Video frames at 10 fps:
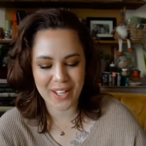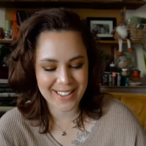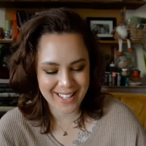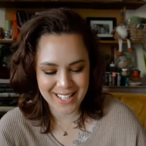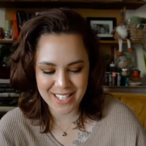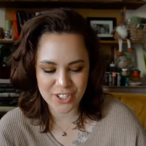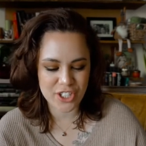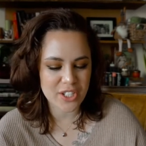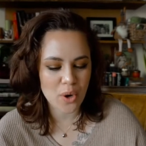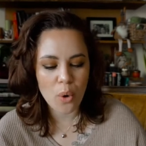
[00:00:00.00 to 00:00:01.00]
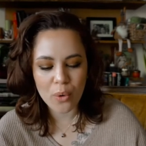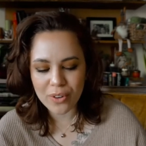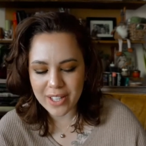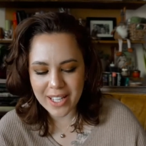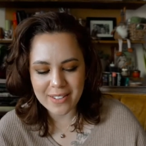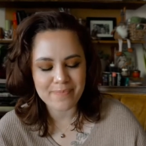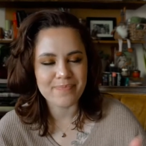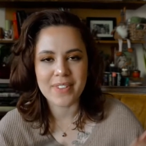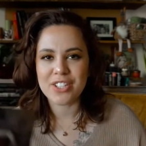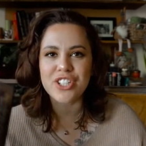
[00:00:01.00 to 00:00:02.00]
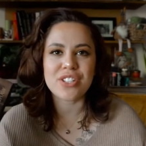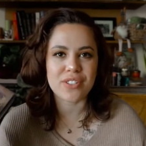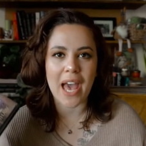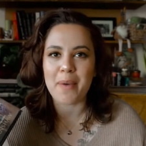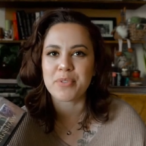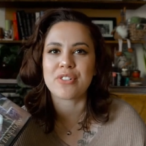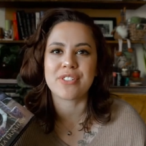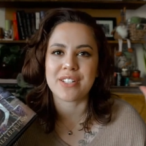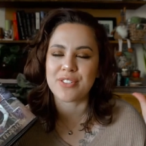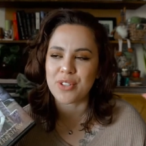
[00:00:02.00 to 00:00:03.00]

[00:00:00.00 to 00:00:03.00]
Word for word: And like, she totally she just captures it